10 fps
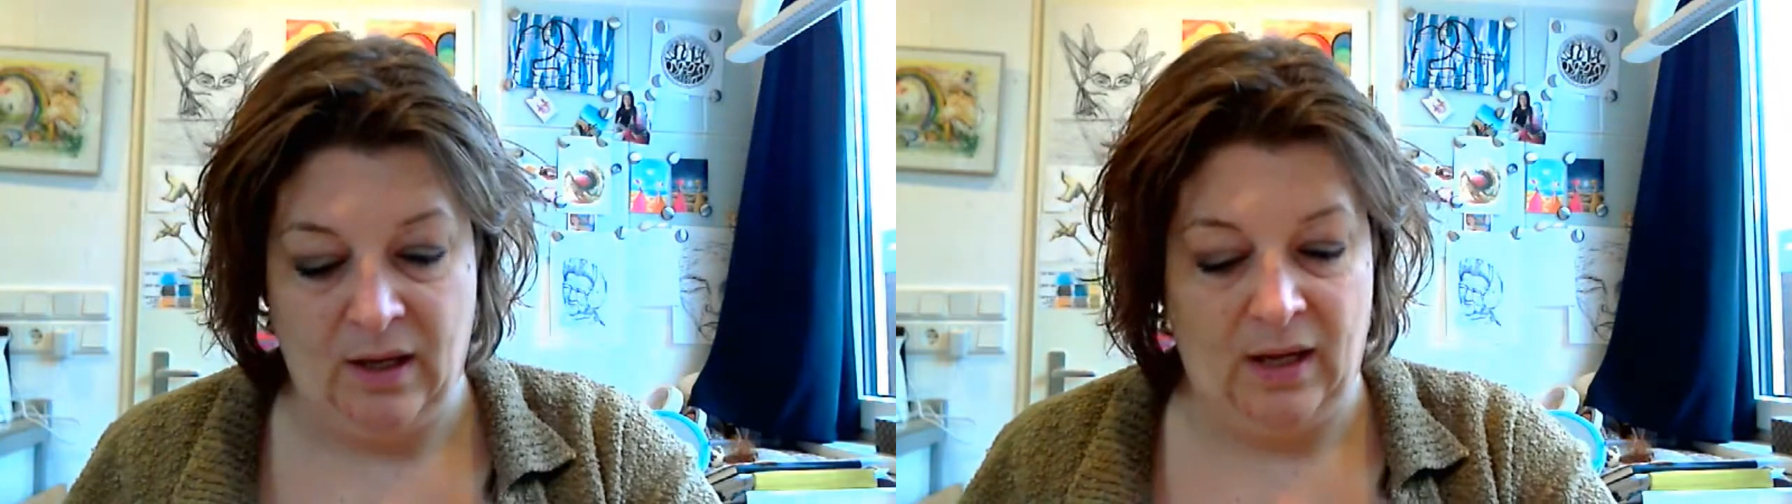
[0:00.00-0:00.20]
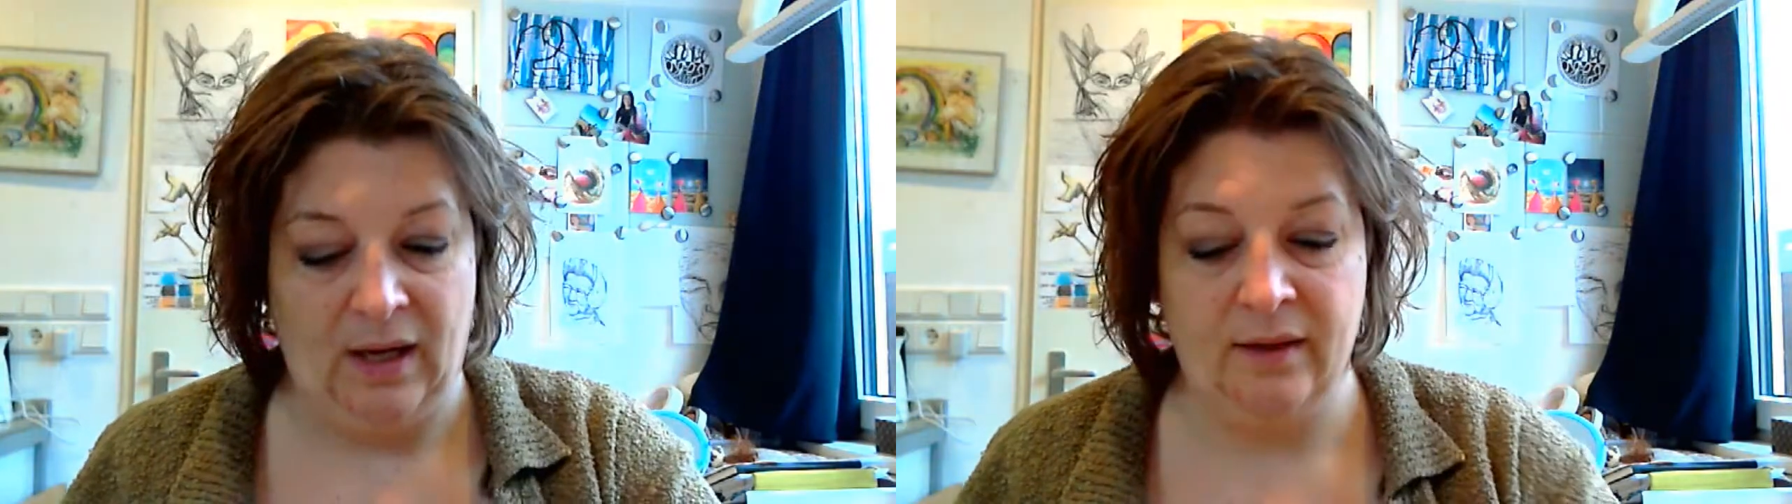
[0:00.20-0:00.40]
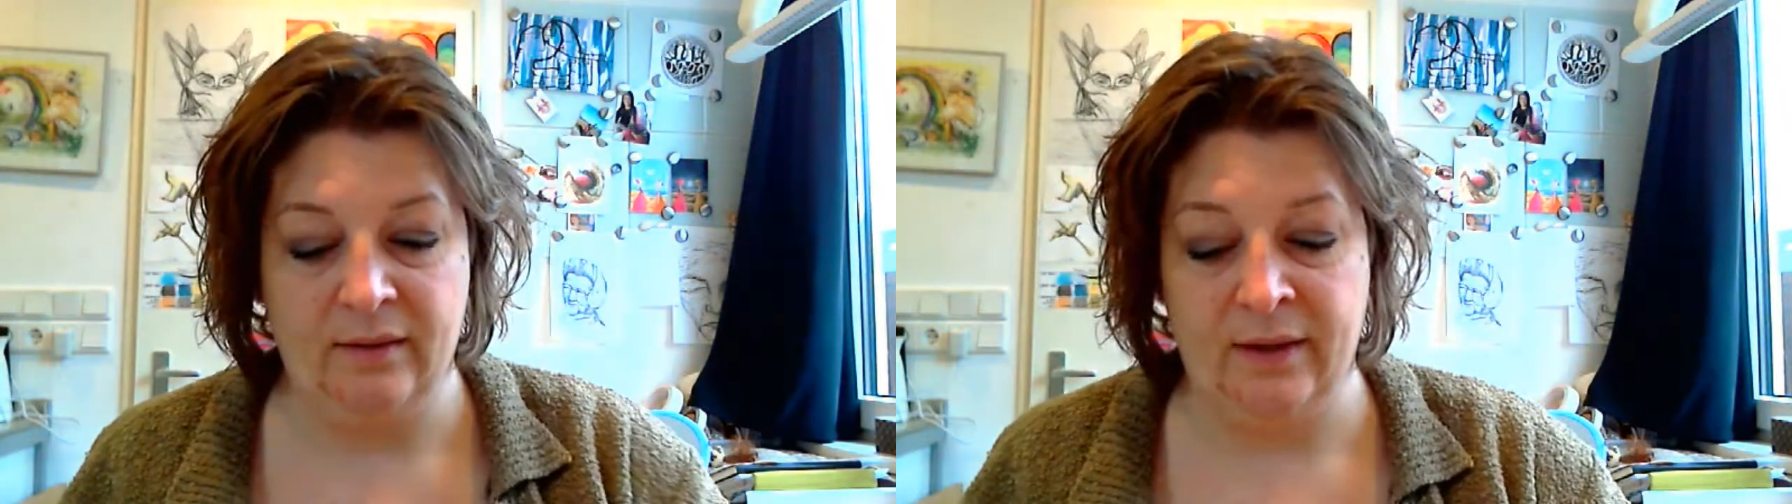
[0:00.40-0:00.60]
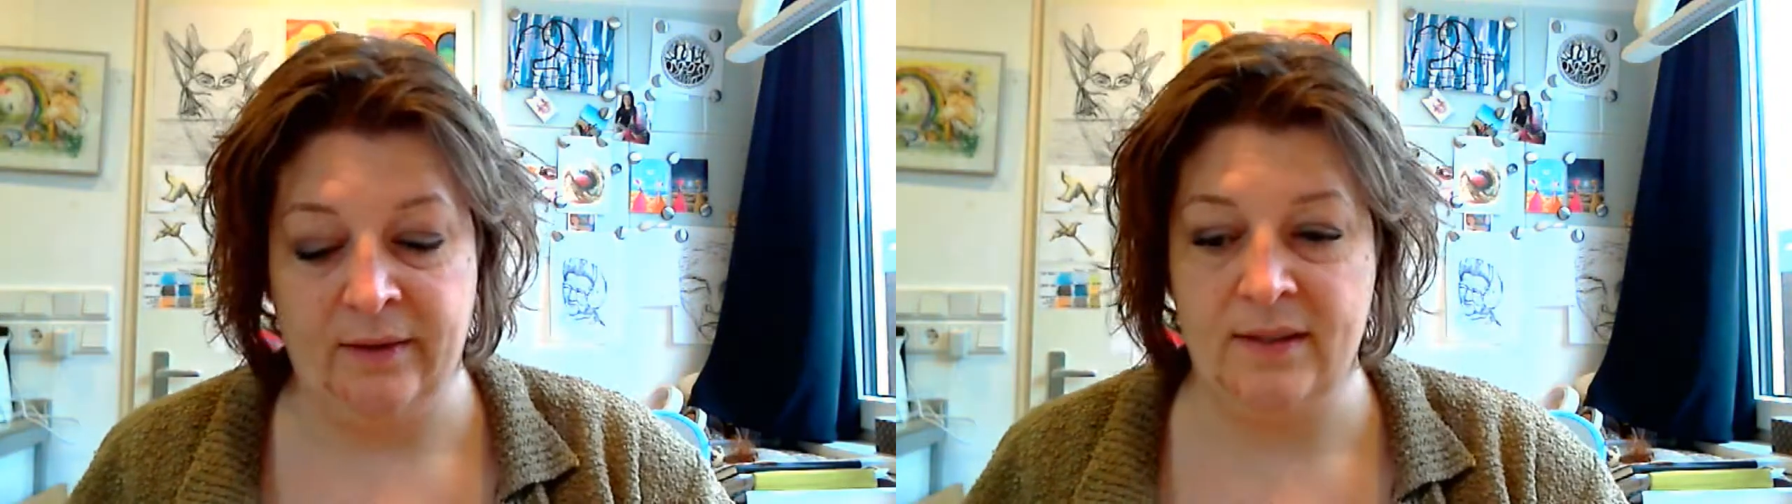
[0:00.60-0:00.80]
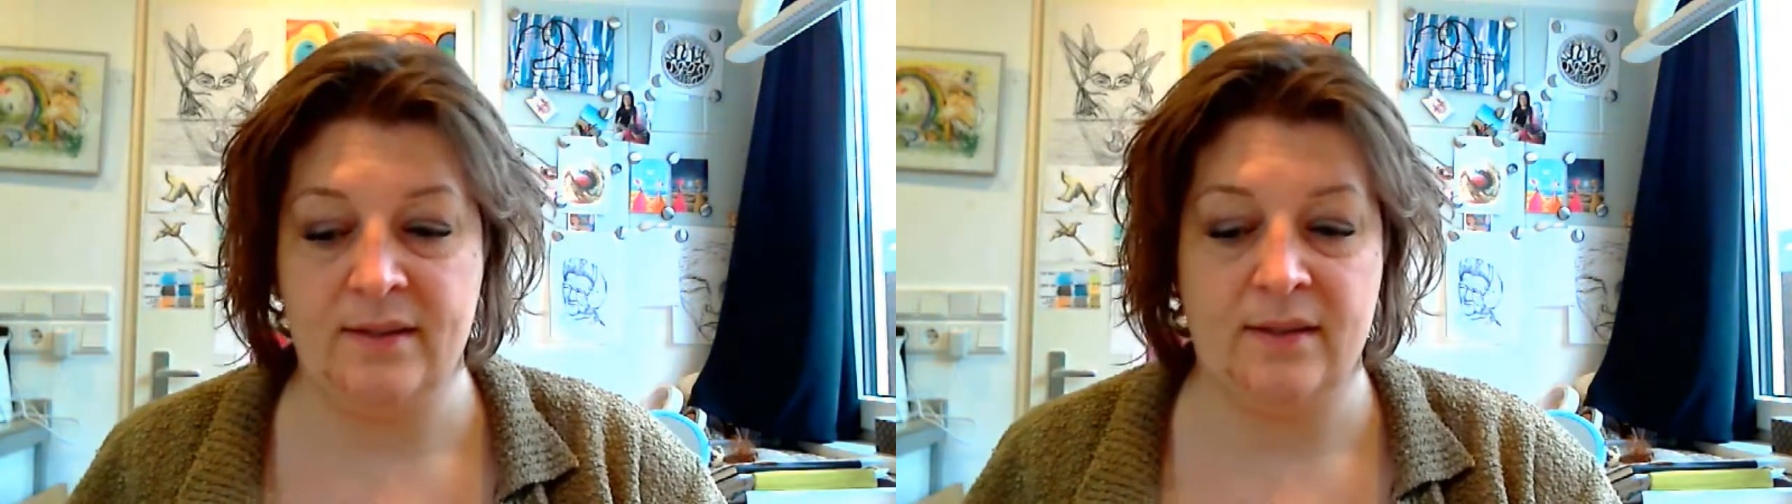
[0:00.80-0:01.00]
and there
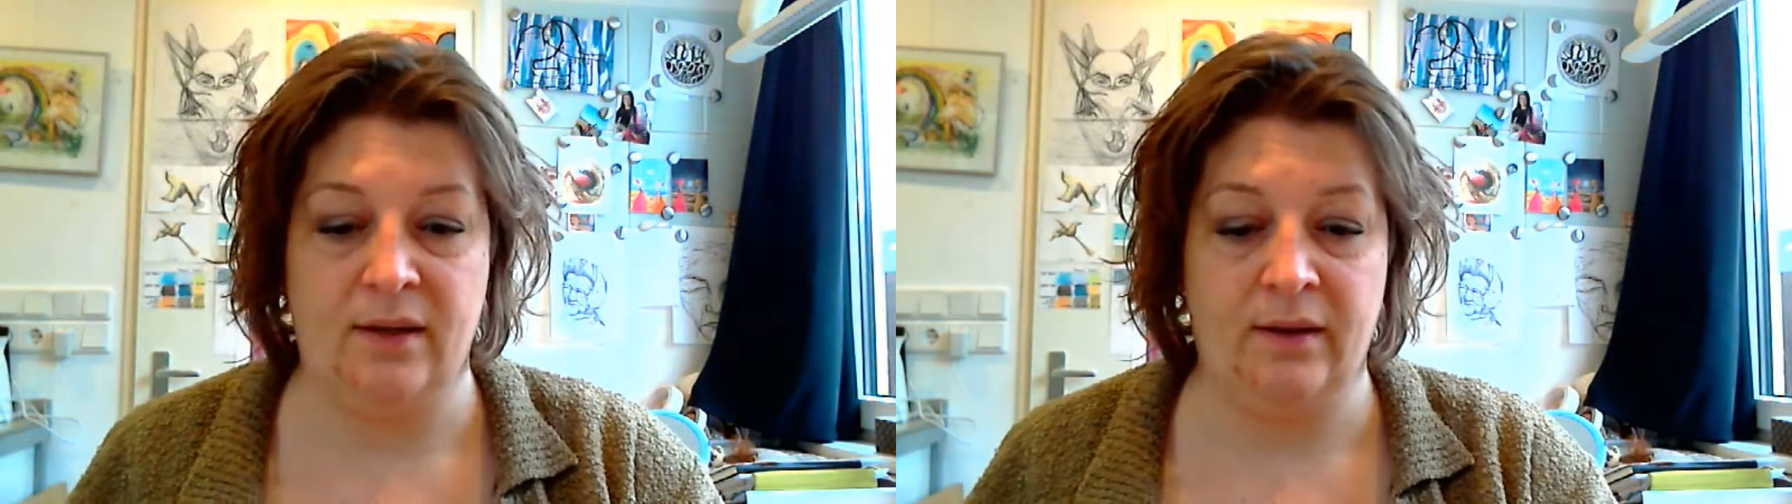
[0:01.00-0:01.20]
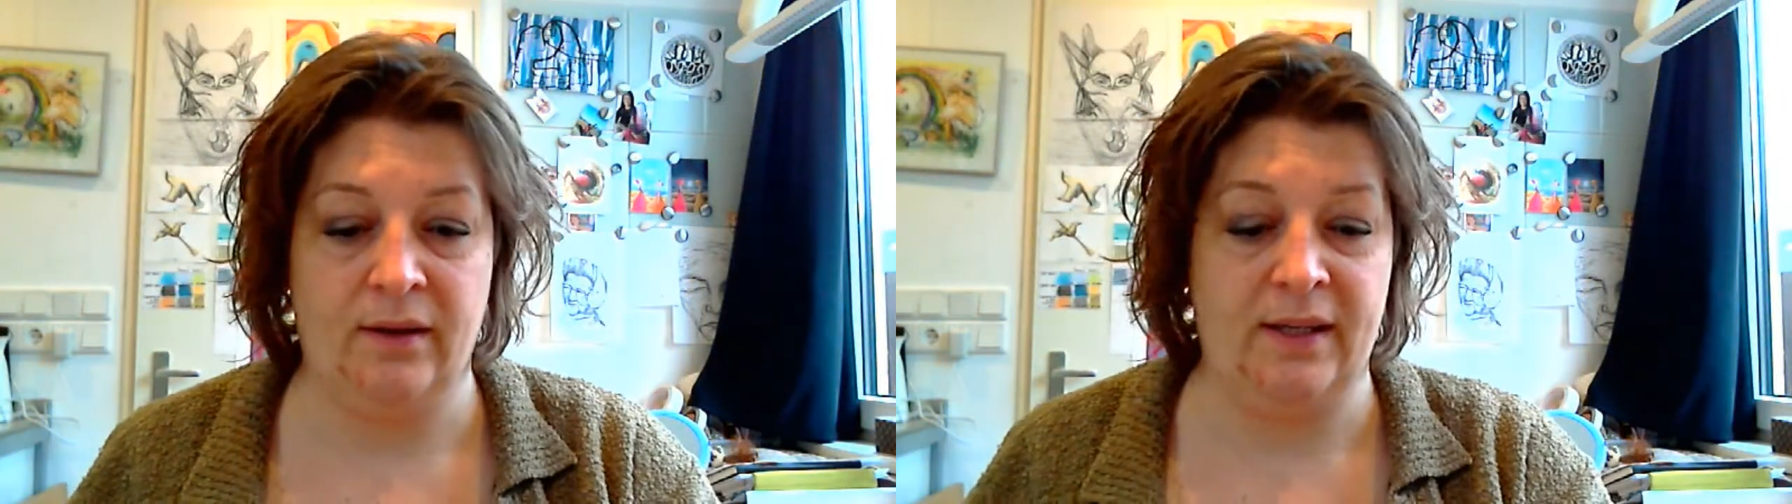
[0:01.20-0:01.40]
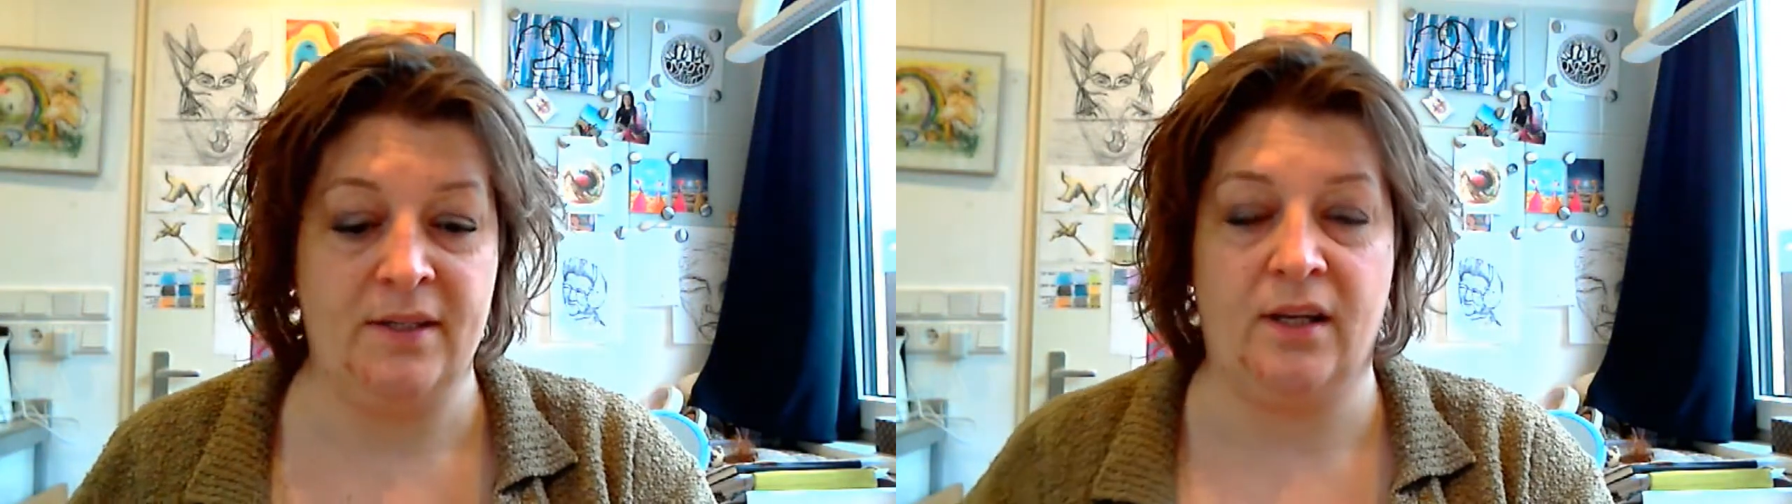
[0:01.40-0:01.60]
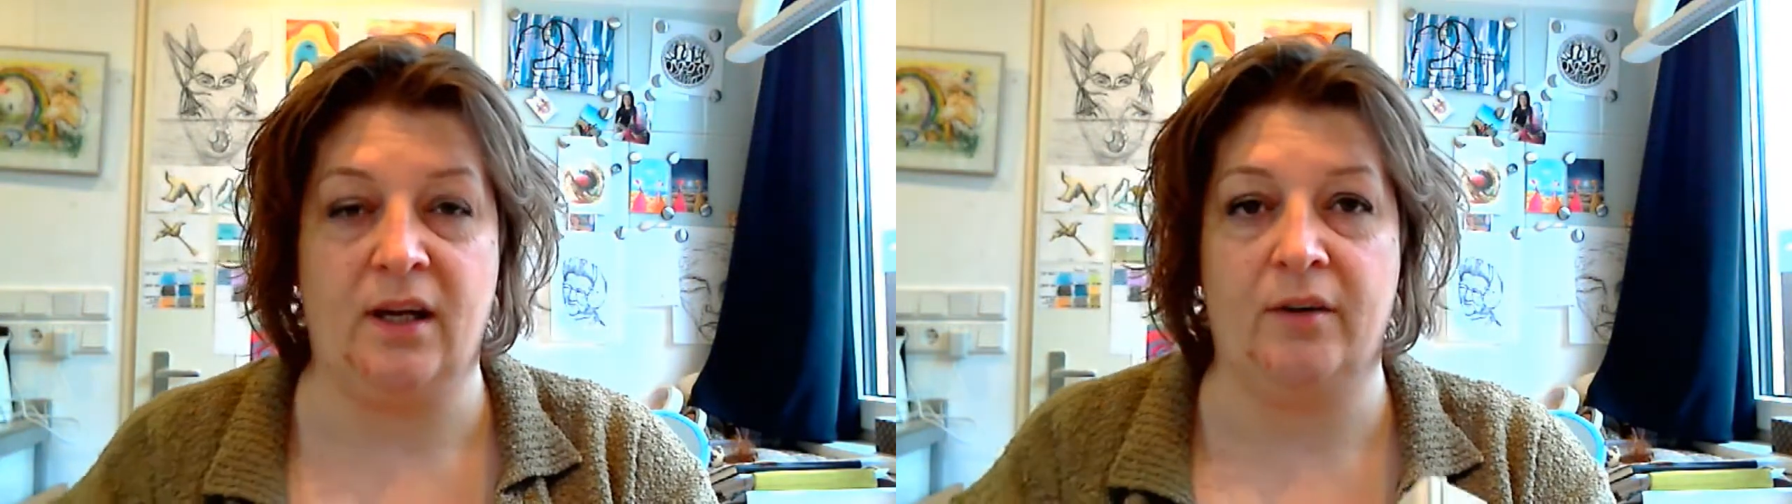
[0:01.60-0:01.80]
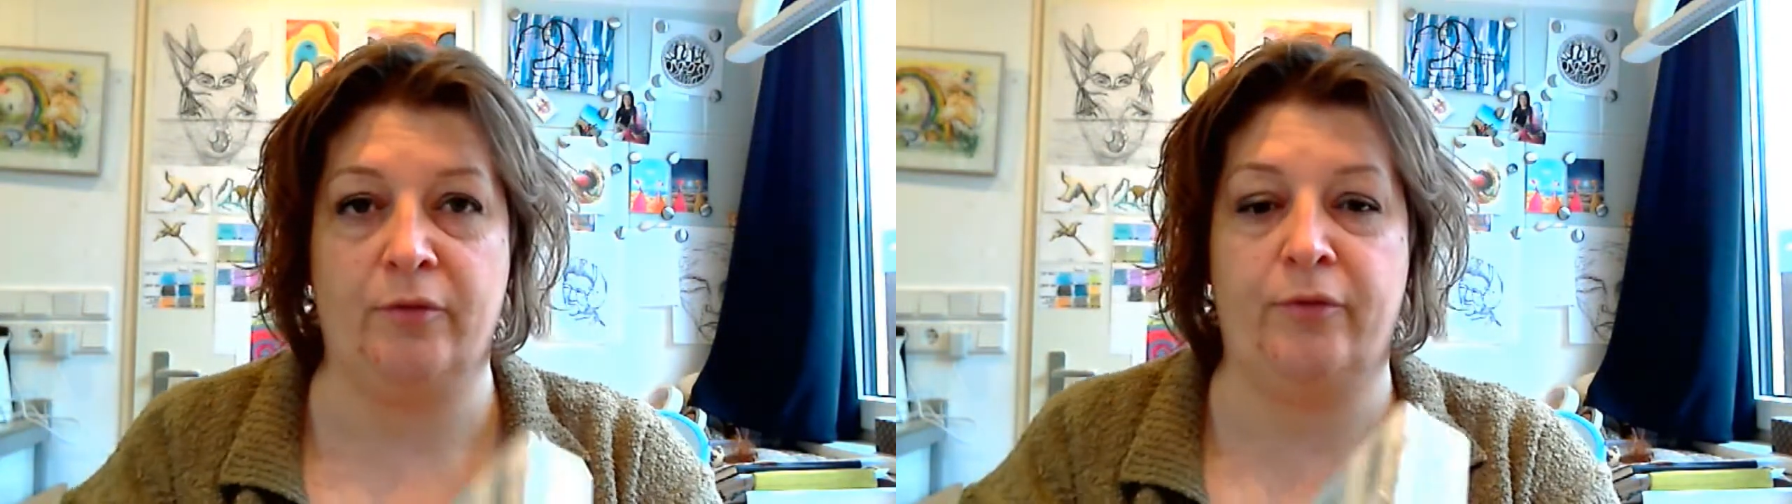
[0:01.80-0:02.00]
is, uh, it's got